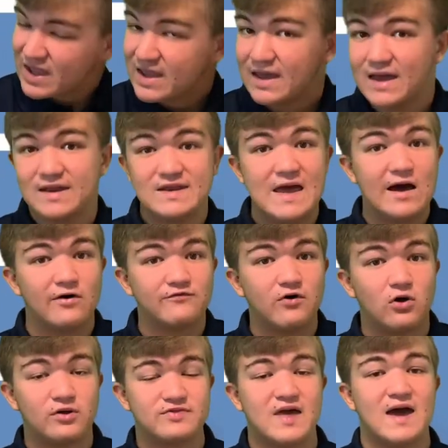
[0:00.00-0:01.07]
And now
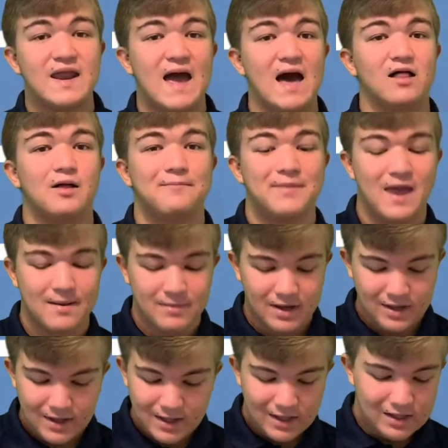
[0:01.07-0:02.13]
following that, Alabama.
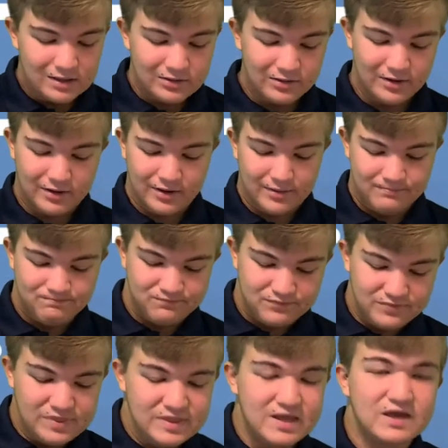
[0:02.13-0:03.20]
Look,
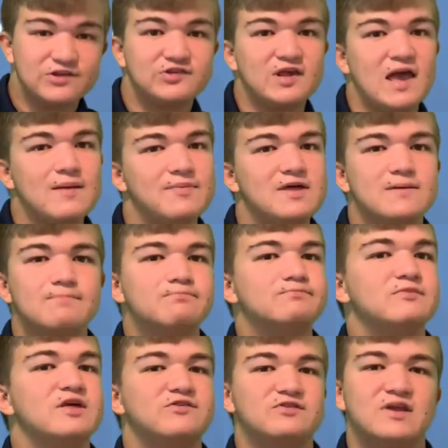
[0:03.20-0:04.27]
Nick Saban
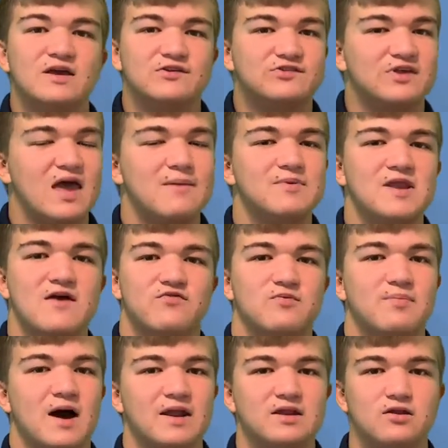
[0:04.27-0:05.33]
is Nick Saban.
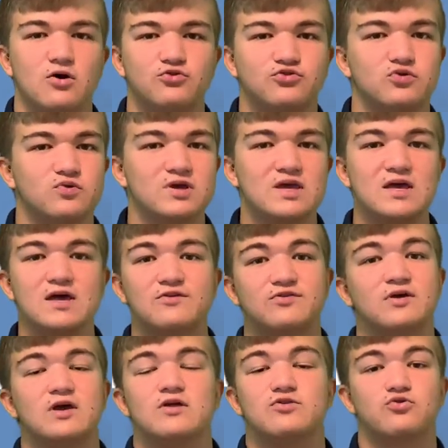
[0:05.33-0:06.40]
Everybody knows who he is.
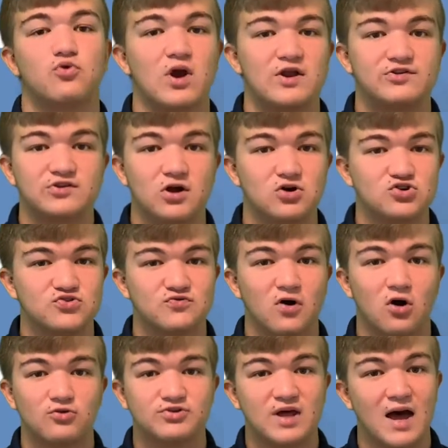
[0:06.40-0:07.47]
The greatest coach of
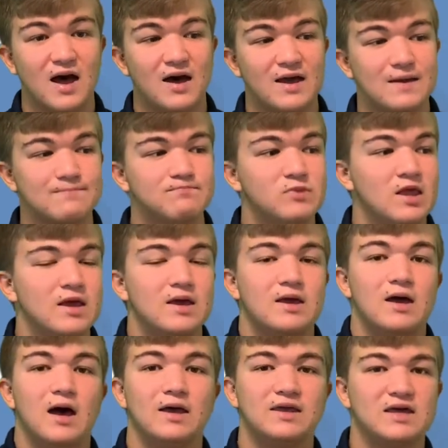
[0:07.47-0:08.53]
all time.
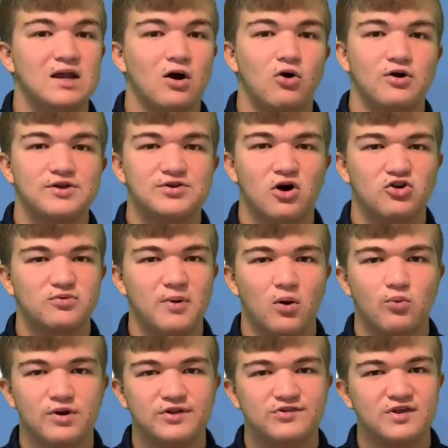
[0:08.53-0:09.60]
Again, I already talked about
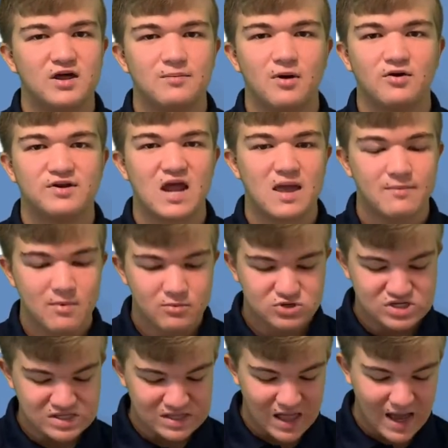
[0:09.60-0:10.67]
what he said about name, image,
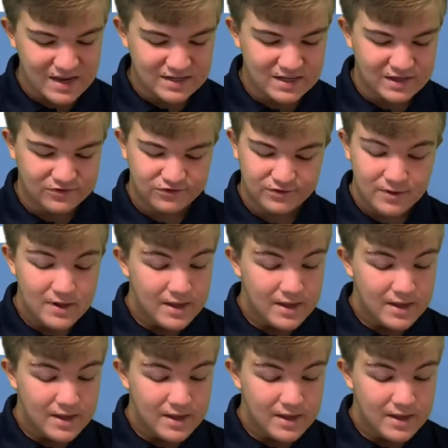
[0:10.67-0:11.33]
and likeness.